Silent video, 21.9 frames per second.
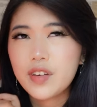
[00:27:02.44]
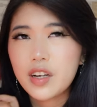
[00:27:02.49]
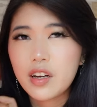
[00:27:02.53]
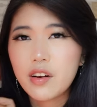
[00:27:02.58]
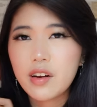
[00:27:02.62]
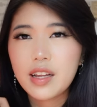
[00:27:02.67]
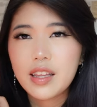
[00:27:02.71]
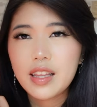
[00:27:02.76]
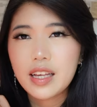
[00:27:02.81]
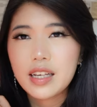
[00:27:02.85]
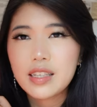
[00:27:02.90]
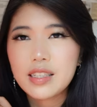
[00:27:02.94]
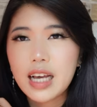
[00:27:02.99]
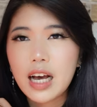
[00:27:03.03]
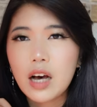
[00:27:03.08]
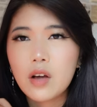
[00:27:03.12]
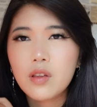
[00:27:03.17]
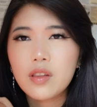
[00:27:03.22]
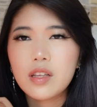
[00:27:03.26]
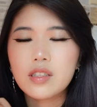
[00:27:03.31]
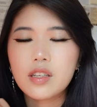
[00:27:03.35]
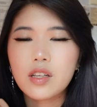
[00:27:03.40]
figuring things
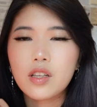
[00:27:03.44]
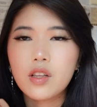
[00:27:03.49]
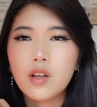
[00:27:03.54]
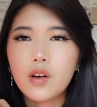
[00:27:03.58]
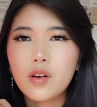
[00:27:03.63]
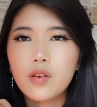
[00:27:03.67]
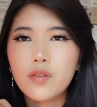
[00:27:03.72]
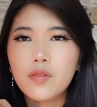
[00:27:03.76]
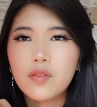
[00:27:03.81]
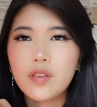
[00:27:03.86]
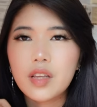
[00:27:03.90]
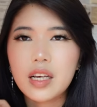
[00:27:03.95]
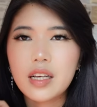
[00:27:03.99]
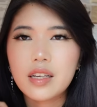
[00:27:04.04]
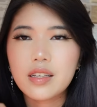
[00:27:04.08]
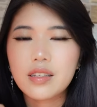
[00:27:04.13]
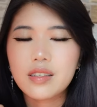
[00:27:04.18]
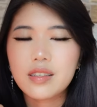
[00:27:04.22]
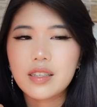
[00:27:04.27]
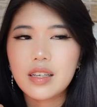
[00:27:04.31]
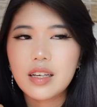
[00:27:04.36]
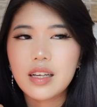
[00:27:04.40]
out. There's a lot of
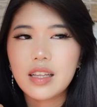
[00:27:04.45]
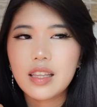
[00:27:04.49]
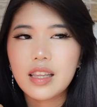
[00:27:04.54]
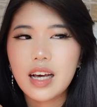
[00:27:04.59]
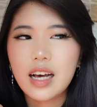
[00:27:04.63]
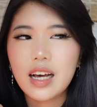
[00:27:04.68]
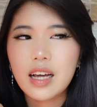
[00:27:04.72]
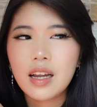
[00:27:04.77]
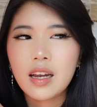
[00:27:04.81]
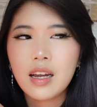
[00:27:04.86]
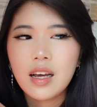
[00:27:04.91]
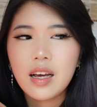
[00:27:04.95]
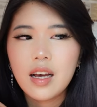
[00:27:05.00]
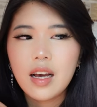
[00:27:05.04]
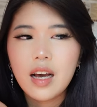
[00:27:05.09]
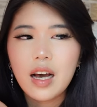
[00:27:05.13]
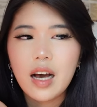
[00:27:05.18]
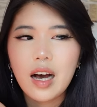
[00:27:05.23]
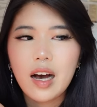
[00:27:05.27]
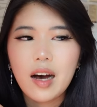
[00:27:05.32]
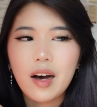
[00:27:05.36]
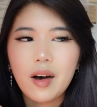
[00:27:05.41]
things that,
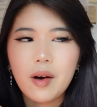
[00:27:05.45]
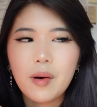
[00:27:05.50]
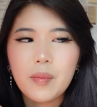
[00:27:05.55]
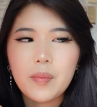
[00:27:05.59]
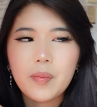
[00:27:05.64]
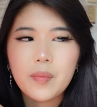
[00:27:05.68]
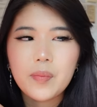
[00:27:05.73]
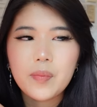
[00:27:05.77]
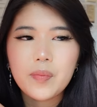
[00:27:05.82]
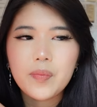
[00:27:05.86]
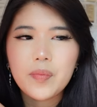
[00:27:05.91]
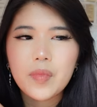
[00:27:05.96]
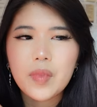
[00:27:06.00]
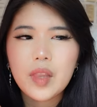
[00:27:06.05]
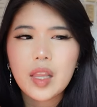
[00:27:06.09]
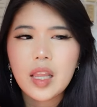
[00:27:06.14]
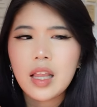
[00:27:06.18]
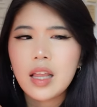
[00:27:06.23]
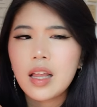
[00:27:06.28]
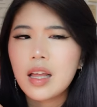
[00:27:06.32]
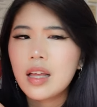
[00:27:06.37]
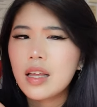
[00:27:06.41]
um,
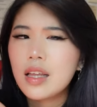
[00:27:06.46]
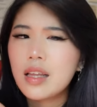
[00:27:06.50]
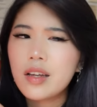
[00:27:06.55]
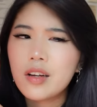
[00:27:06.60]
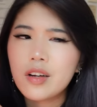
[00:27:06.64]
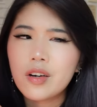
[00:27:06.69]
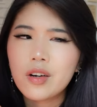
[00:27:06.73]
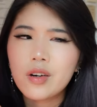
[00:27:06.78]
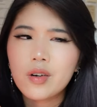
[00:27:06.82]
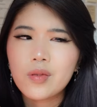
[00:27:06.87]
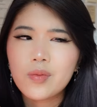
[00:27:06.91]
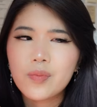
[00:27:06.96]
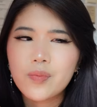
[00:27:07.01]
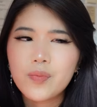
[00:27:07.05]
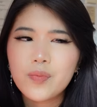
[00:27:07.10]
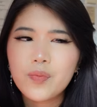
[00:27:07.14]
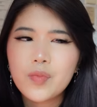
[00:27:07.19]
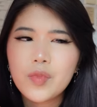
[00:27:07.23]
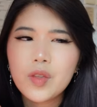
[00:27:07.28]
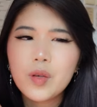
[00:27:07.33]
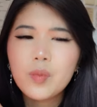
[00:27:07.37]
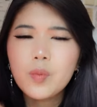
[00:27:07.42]
you know,
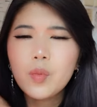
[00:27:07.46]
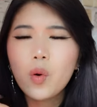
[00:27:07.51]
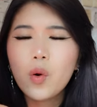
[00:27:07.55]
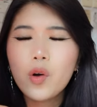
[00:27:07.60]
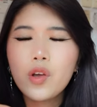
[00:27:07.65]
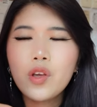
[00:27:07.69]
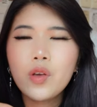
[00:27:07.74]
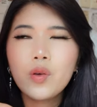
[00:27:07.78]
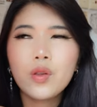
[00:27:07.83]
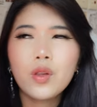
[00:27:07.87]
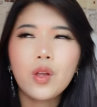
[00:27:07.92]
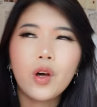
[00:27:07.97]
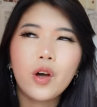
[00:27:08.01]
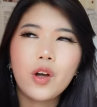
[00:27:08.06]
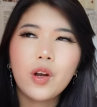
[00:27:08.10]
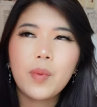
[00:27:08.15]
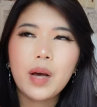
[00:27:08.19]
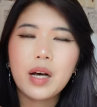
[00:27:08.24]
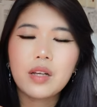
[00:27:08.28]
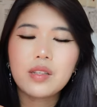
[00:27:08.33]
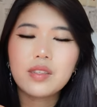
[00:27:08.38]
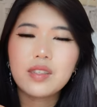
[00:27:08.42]
the more you learn
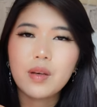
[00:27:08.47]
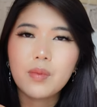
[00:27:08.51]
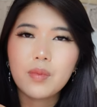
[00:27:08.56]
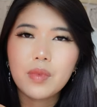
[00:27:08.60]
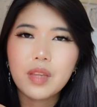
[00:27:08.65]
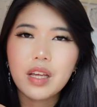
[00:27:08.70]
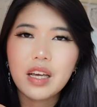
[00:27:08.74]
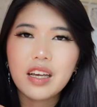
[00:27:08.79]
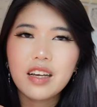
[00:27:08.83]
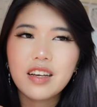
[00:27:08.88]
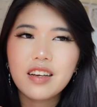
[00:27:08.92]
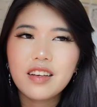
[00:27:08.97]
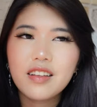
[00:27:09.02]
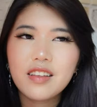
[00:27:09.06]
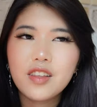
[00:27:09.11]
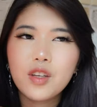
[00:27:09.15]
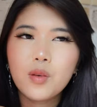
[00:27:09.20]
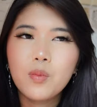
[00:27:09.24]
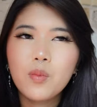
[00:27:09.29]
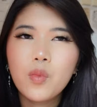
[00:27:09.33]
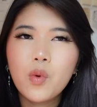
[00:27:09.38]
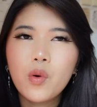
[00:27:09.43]
about something,
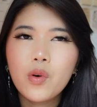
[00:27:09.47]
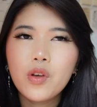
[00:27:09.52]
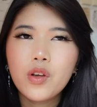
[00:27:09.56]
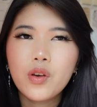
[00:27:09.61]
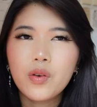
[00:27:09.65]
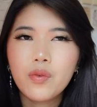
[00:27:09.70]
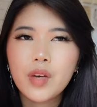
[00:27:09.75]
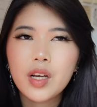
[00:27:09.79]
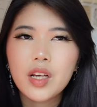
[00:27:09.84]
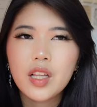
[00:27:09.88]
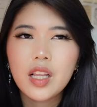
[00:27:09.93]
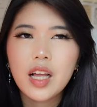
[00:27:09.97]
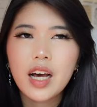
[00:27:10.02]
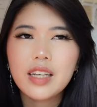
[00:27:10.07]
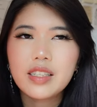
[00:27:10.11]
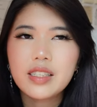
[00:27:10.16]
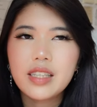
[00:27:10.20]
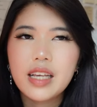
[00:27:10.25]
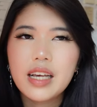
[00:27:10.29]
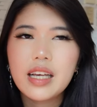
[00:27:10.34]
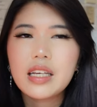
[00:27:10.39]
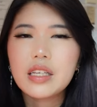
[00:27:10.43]
the more you
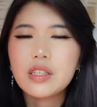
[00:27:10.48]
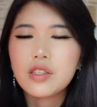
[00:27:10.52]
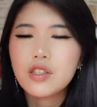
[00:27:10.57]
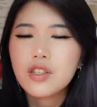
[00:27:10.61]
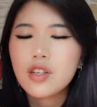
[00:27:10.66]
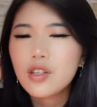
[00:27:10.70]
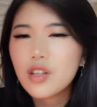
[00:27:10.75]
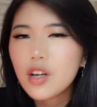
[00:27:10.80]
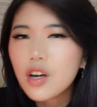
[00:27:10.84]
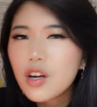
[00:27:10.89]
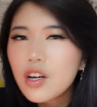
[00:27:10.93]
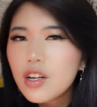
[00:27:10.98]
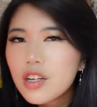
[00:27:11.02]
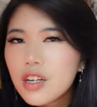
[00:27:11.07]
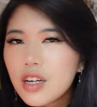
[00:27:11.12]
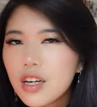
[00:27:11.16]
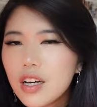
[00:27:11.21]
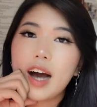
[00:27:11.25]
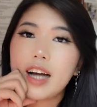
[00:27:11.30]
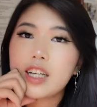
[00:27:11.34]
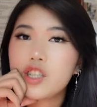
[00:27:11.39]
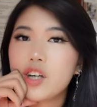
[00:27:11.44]
realize there is to learn.
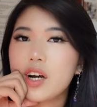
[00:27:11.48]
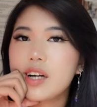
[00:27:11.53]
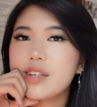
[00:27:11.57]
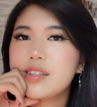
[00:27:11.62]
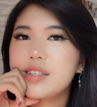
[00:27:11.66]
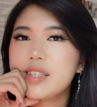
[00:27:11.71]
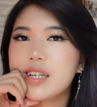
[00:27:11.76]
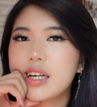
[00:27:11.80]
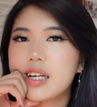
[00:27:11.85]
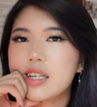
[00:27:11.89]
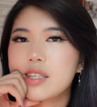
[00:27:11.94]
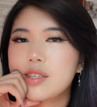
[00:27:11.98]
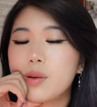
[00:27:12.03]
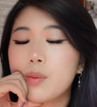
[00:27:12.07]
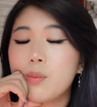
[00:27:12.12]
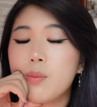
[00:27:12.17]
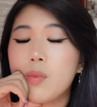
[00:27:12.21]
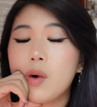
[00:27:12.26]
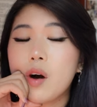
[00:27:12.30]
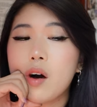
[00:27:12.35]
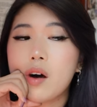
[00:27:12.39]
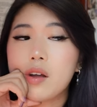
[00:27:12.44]
I tried to take
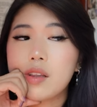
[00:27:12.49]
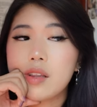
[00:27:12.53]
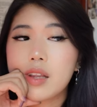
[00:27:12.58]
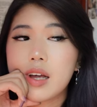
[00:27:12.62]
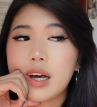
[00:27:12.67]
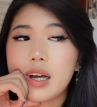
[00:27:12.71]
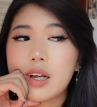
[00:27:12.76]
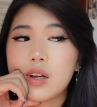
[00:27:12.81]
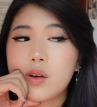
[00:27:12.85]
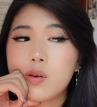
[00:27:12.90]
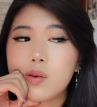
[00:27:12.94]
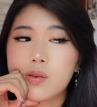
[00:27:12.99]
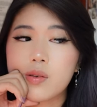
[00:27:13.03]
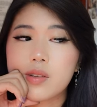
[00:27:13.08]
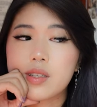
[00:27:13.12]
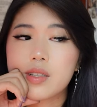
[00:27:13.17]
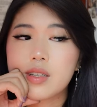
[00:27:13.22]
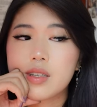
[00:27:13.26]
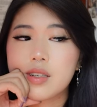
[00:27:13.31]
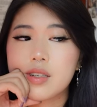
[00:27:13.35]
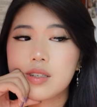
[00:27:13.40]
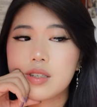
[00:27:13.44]
some online
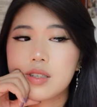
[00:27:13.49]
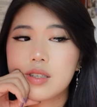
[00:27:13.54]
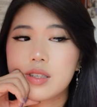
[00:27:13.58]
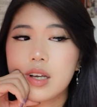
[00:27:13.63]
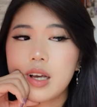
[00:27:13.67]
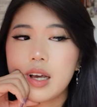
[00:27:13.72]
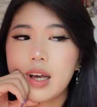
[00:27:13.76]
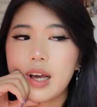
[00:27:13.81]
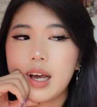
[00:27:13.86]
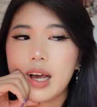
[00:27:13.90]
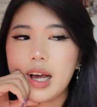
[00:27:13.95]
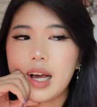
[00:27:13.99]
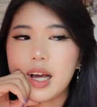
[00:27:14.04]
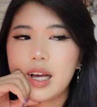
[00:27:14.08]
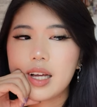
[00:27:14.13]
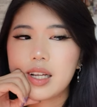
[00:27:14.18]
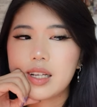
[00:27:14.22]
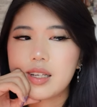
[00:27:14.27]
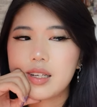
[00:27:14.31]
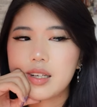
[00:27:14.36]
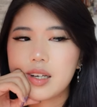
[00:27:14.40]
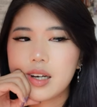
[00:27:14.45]
courses
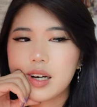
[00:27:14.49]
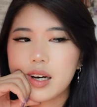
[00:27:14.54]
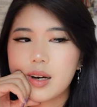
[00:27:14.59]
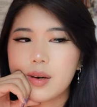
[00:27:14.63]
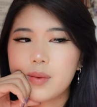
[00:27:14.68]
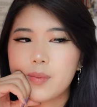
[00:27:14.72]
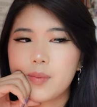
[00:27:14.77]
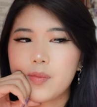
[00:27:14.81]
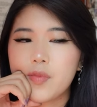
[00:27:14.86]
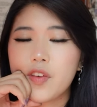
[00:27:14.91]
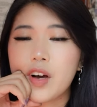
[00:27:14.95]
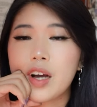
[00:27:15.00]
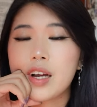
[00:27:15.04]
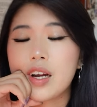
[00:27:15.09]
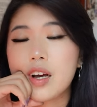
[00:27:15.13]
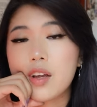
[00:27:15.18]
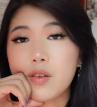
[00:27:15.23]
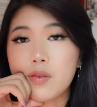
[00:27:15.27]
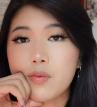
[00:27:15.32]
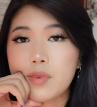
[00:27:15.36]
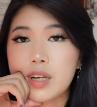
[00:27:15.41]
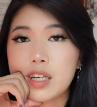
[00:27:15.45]
and um, find
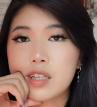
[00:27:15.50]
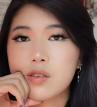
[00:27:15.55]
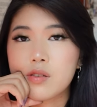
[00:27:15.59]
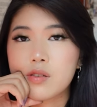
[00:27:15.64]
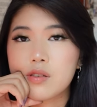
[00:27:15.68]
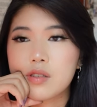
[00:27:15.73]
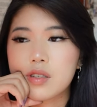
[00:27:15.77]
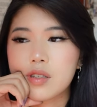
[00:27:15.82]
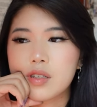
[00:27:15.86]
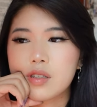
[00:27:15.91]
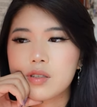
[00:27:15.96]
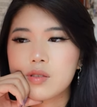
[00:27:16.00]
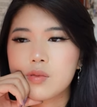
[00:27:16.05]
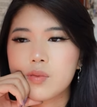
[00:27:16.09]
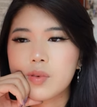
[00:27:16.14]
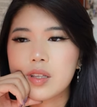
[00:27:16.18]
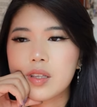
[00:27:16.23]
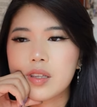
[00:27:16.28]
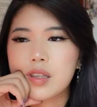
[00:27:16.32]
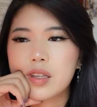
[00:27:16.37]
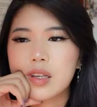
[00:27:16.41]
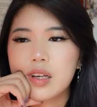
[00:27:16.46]
other resources
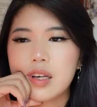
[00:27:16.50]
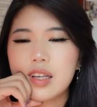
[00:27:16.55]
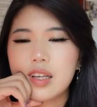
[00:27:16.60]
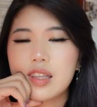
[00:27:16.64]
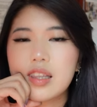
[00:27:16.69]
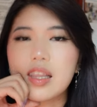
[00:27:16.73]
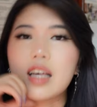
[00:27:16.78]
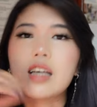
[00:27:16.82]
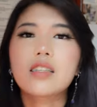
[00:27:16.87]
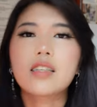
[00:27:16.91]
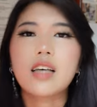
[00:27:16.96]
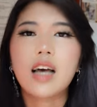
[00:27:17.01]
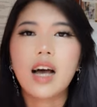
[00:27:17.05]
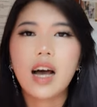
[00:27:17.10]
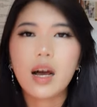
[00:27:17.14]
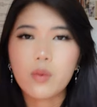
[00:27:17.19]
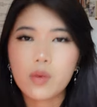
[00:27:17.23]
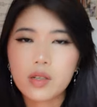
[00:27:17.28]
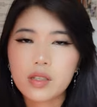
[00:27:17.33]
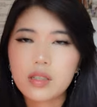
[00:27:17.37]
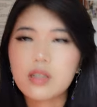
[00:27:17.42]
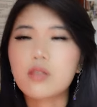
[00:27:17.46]
with things that
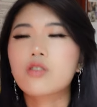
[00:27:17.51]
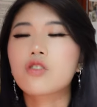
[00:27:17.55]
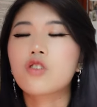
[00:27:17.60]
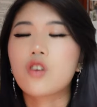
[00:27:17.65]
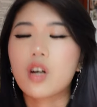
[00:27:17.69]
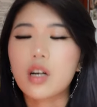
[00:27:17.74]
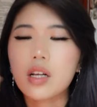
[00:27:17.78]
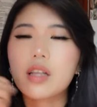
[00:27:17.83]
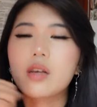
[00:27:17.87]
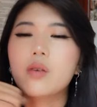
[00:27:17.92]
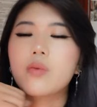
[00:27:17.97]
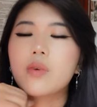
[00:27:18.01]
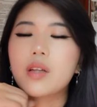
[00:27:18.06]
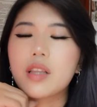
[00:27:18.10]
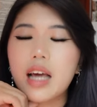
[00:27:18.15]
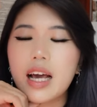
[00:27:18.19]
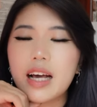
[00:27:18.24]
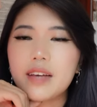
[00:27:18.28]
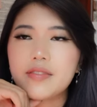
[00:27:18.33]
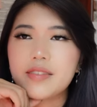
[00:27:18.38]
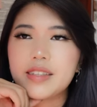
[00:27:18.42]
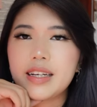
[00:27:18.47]
I was still struggling with
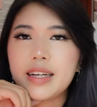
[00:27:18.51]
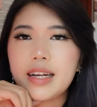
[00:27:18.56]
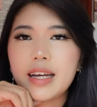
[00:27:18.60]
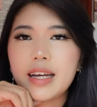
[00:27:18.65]
at F Z